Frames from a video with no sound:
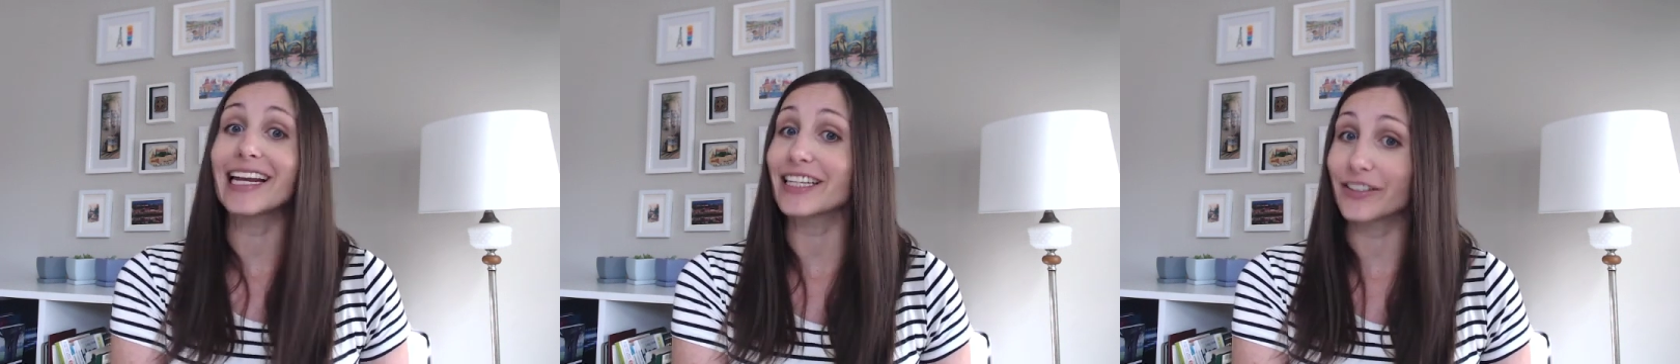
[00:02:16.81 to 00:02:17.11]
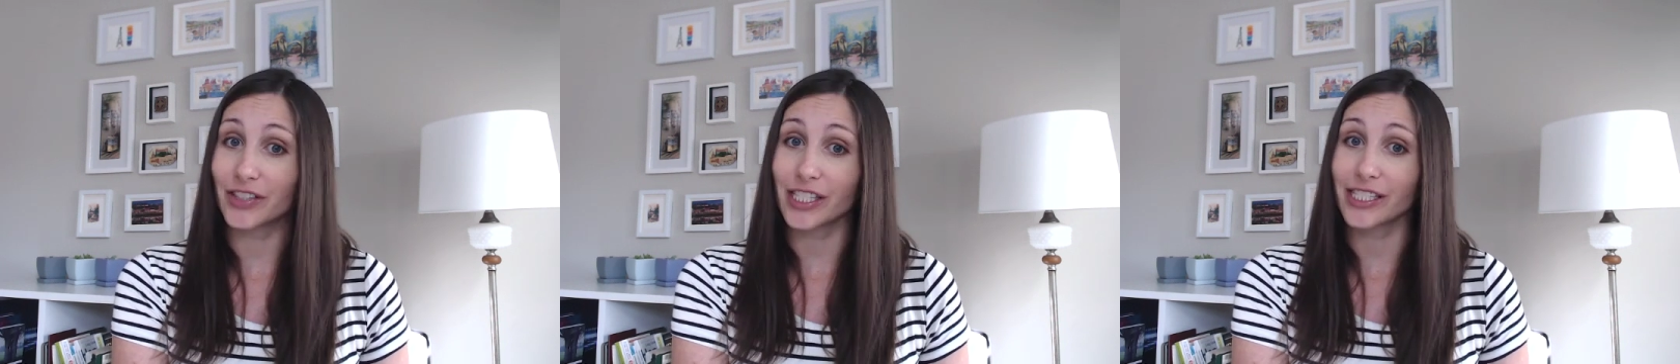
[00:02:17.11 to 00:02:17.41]
any
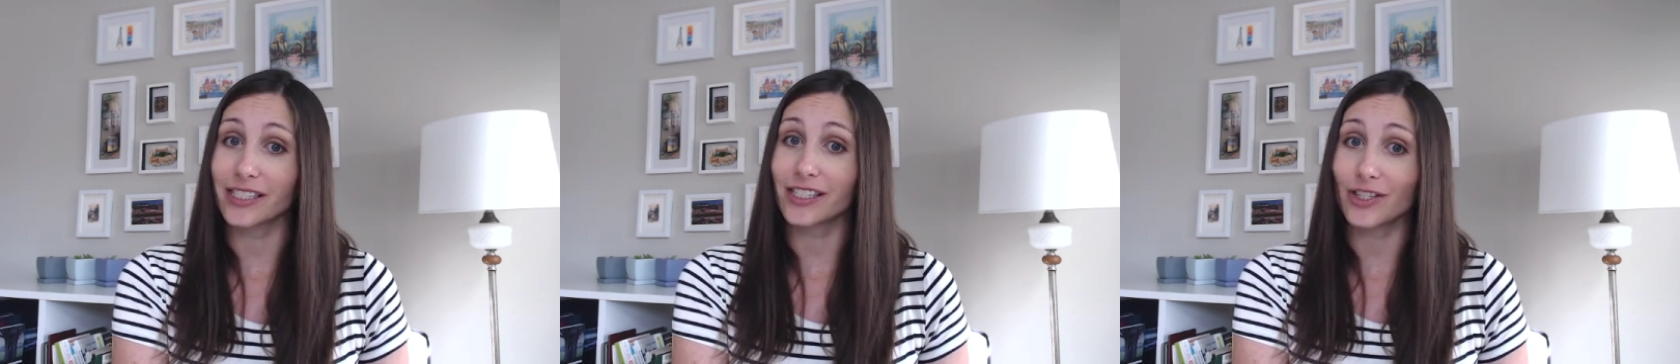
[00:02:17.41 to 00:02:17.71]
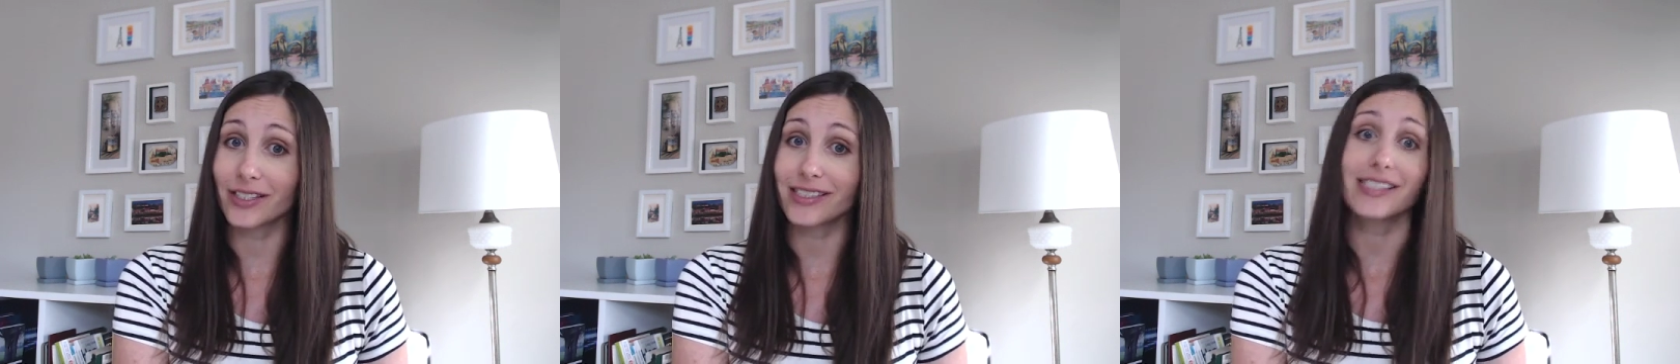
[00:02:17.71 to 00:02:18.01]
of these
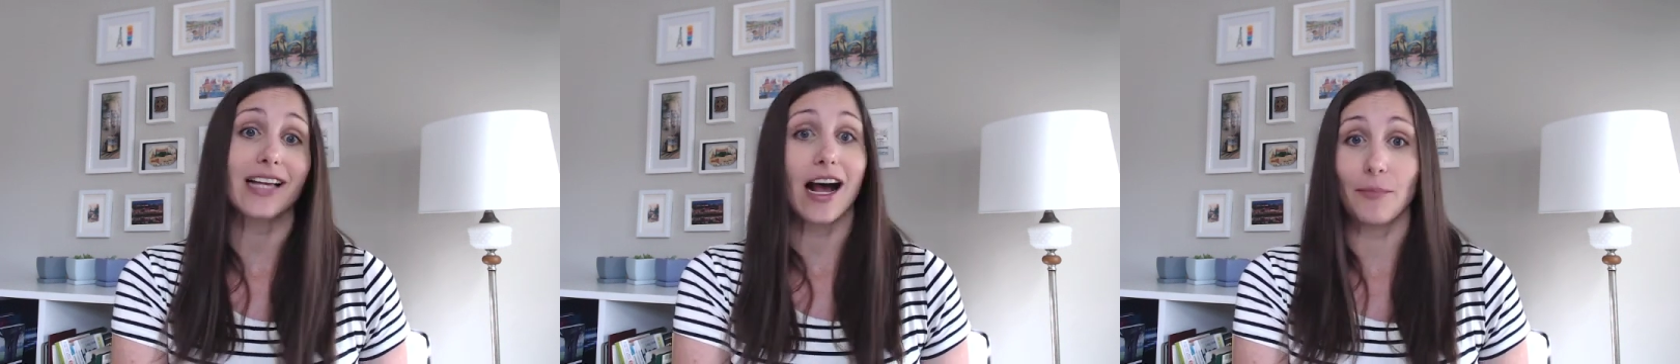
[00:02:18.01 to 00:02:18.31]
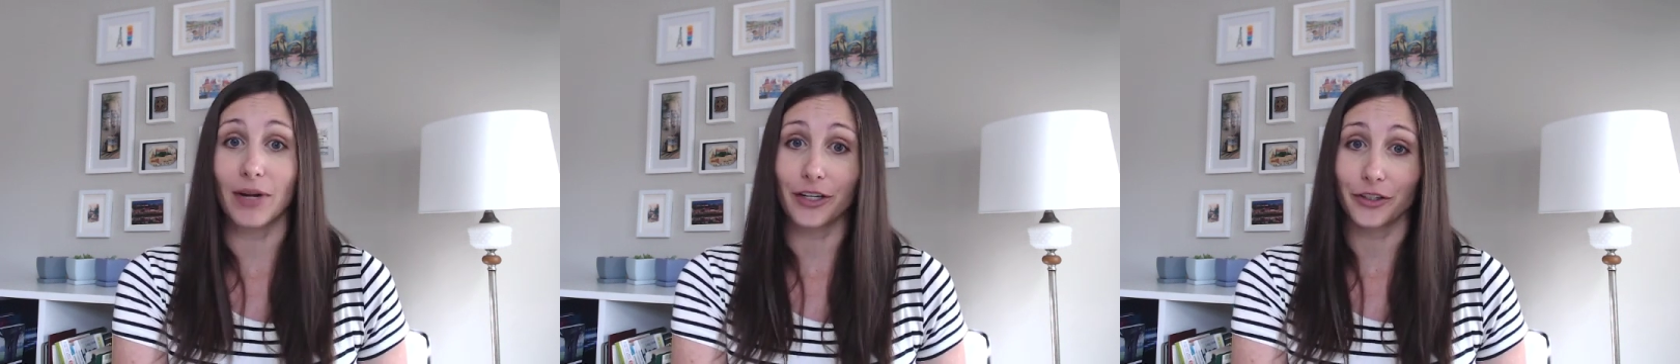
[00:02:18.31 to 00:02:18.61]
decisions because
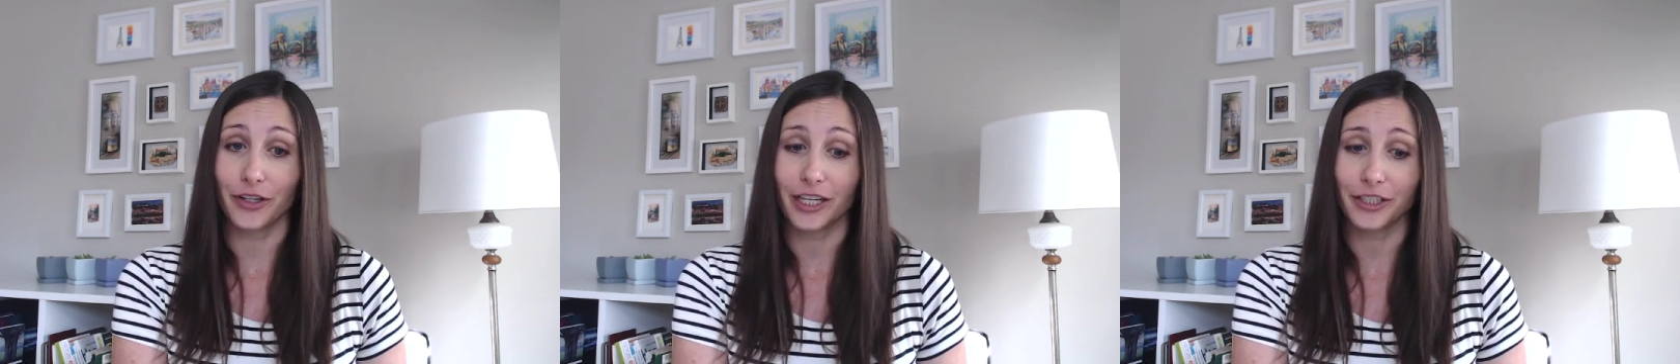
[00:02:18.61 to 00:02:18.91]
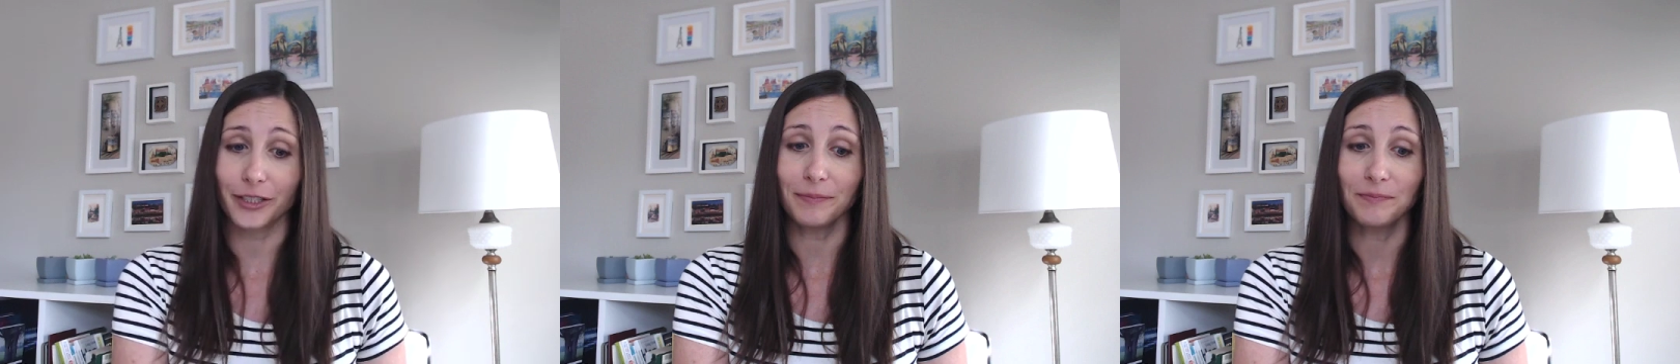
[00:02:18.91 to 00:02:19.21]
I'm not your
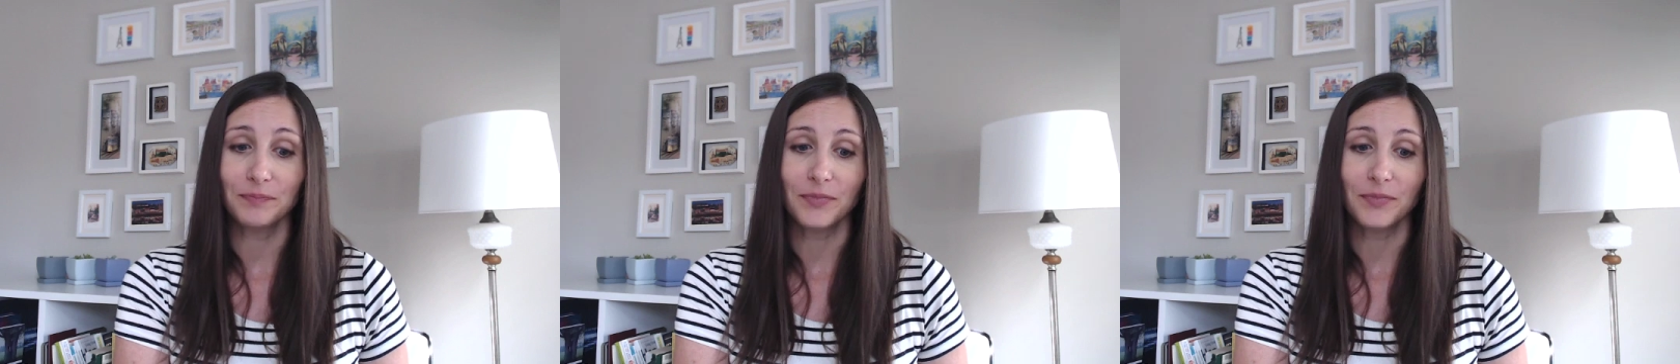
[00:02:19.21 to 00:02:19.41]
doctor.